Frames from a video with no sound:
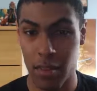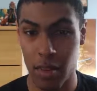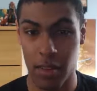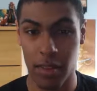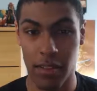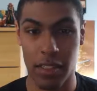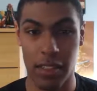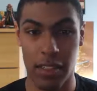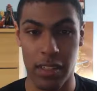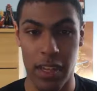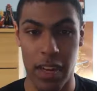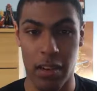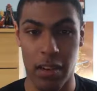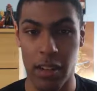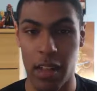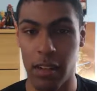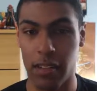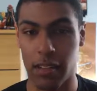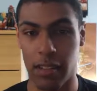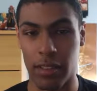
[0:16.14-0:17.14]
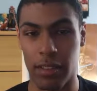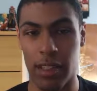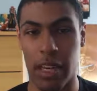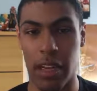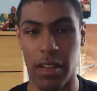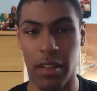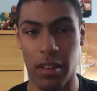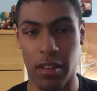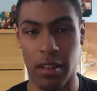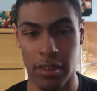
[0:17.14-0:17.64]
so let's see how that turns
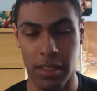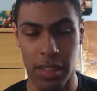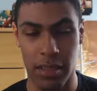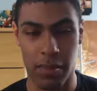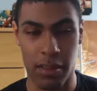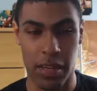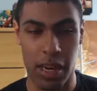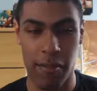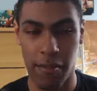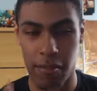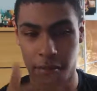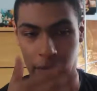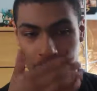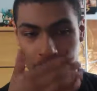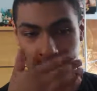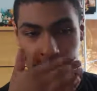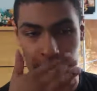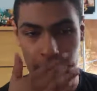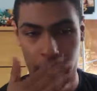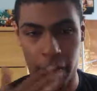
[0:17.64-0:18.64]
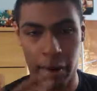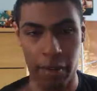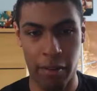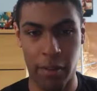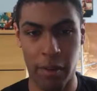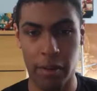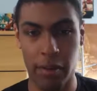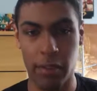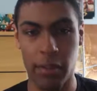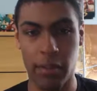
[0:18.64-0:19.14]
out. Looks like we have
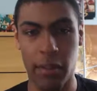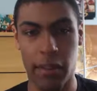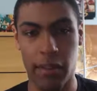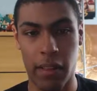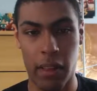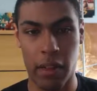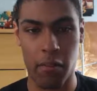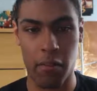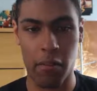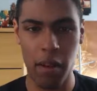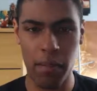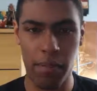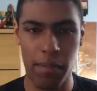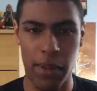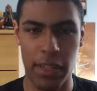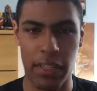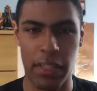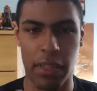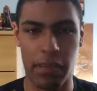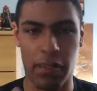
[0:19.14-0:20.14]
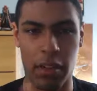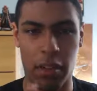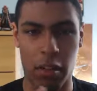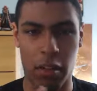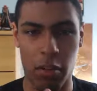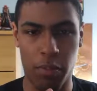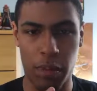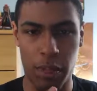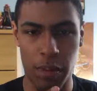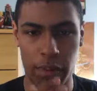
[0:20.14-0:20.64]
murders, we have like one basic of a
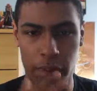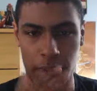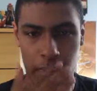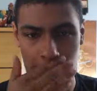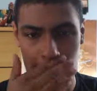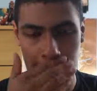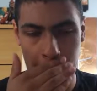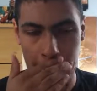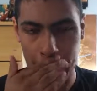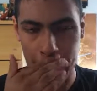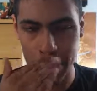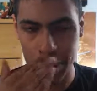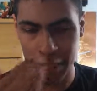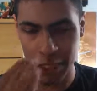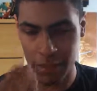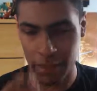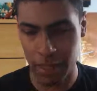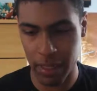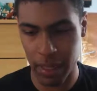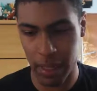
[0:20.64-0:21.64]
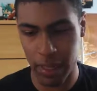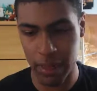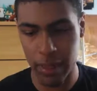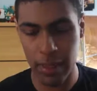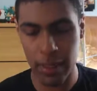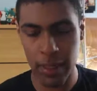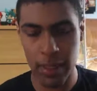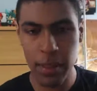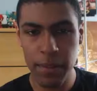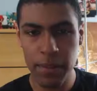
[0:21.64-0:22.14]
culprit, but, oh, excuse me again.